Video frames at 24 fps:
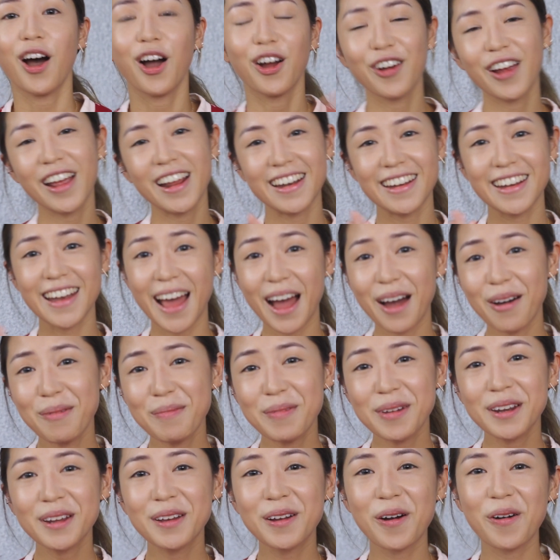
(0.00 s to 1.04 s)
All right, now
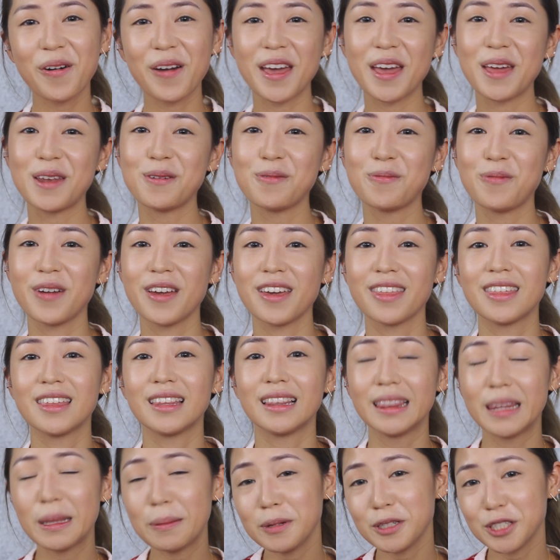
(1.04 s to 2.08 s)
I'm gonna go in with
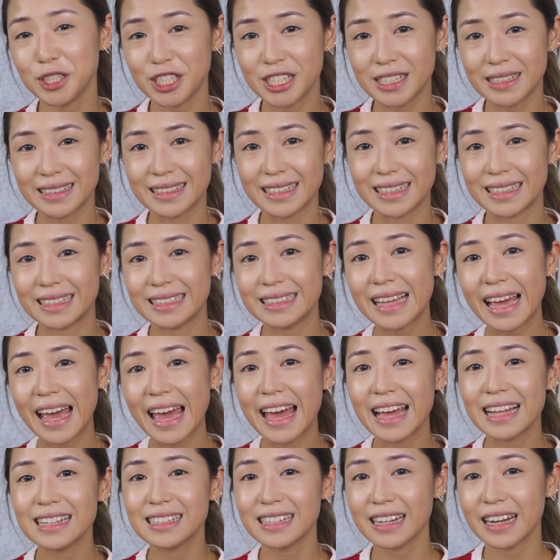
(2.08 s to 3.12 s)
lip and cheek tint,
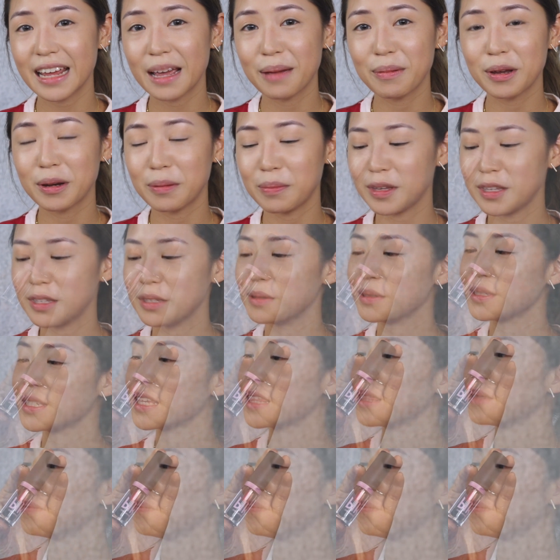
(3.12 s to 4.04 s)
and today I'm gonna be using